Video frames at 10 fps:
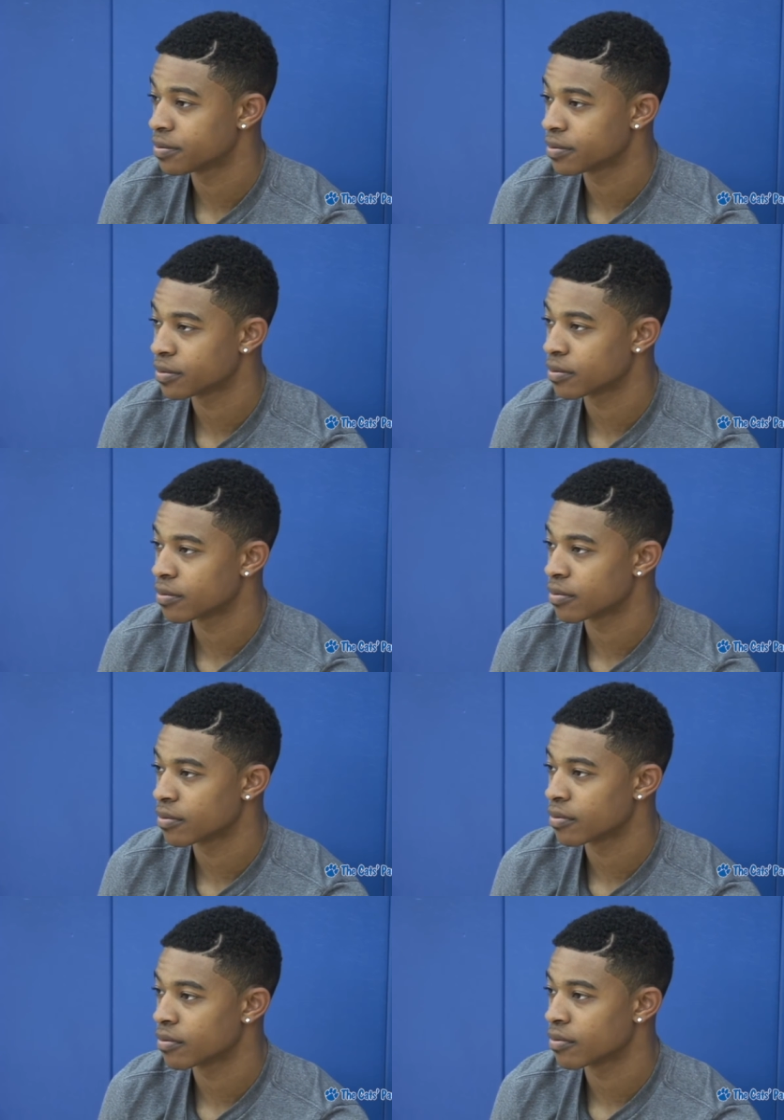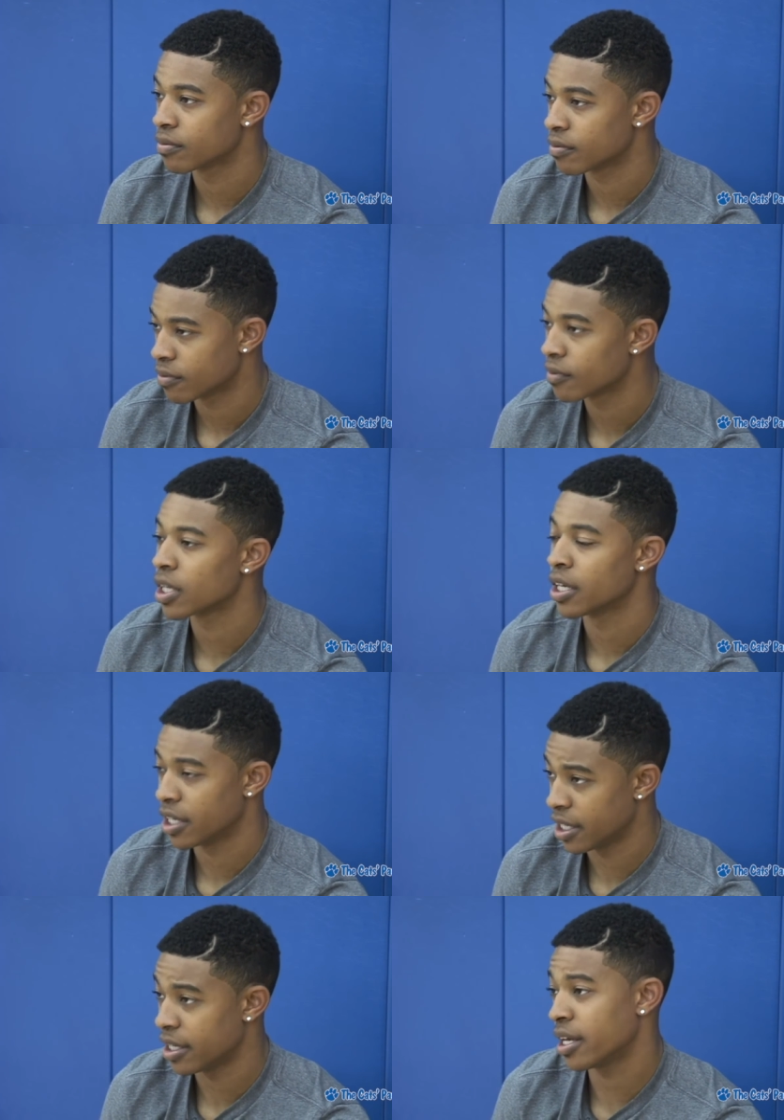Andrew had some success playing together last year.
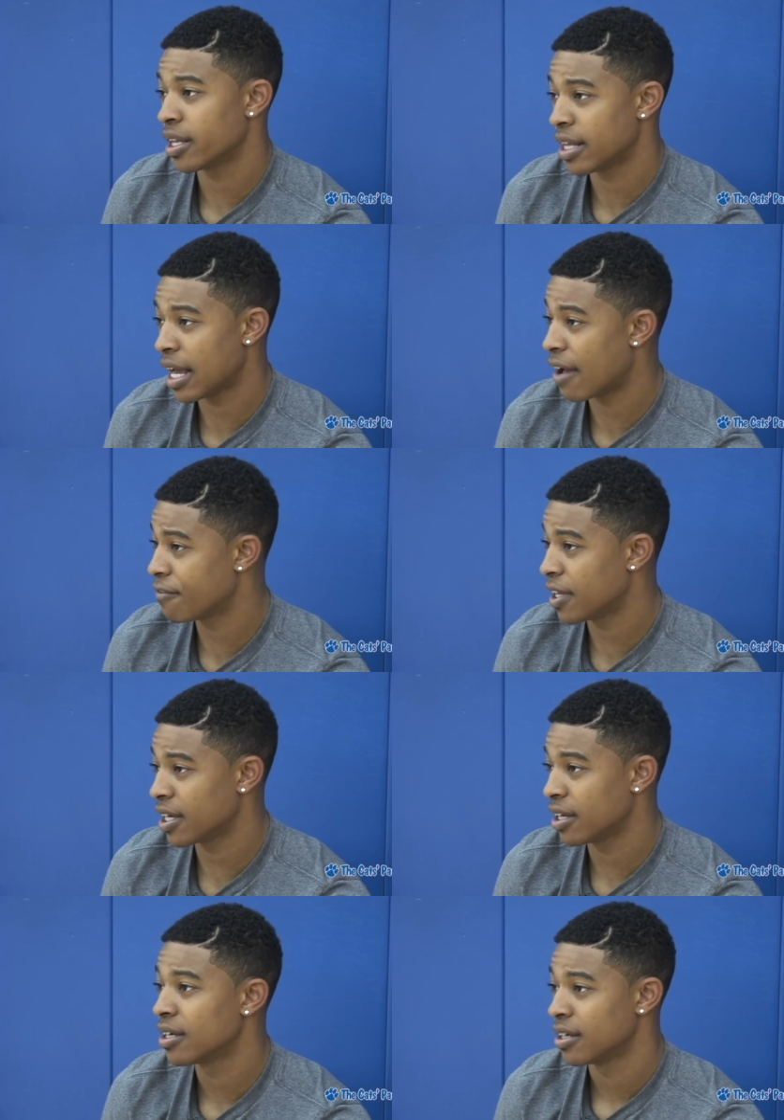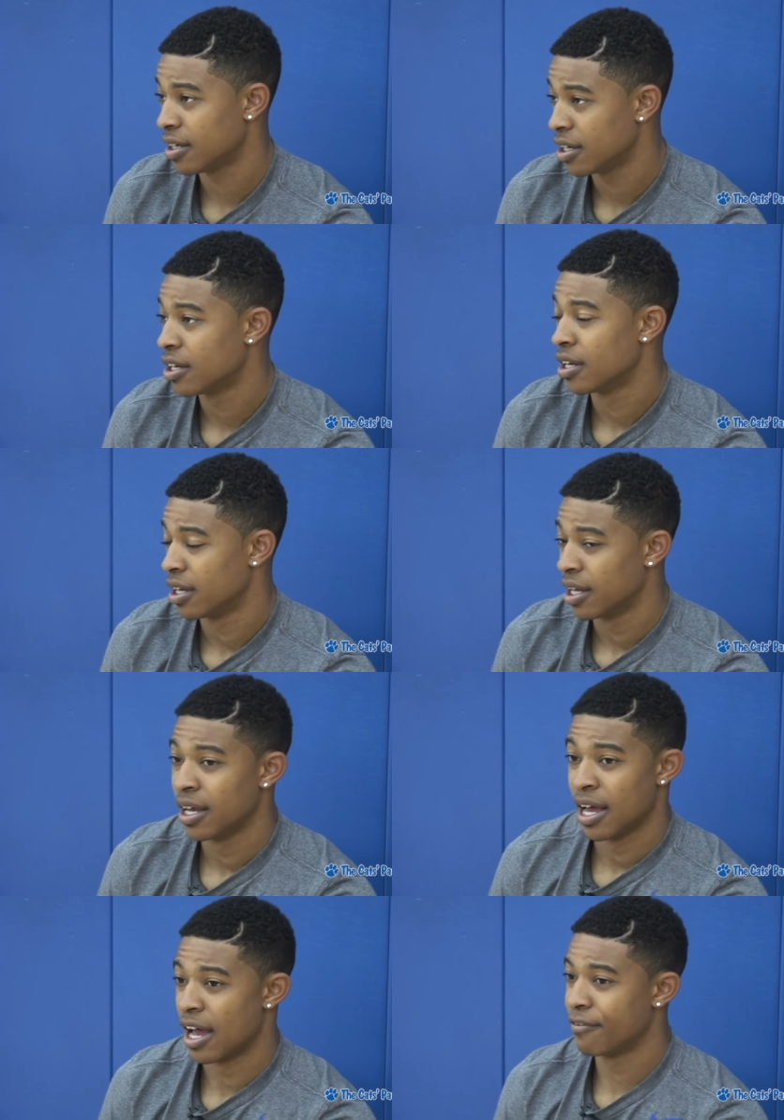Yeah, that I feel like three, does that go to a whole
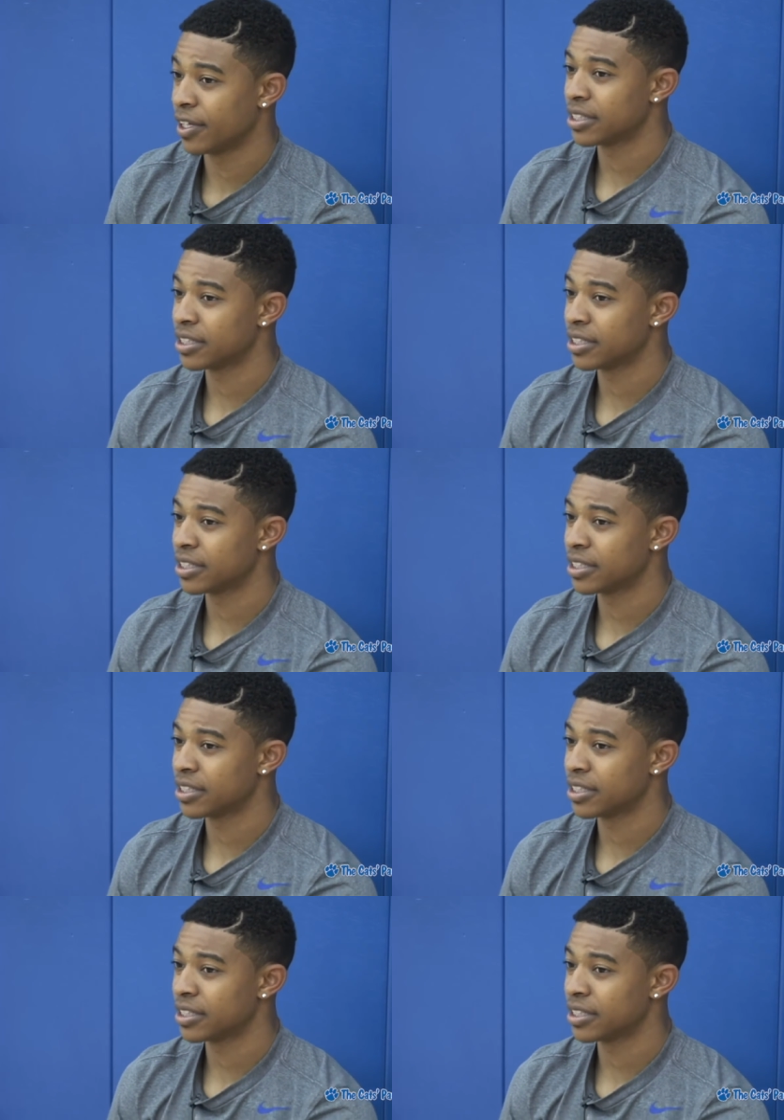I feel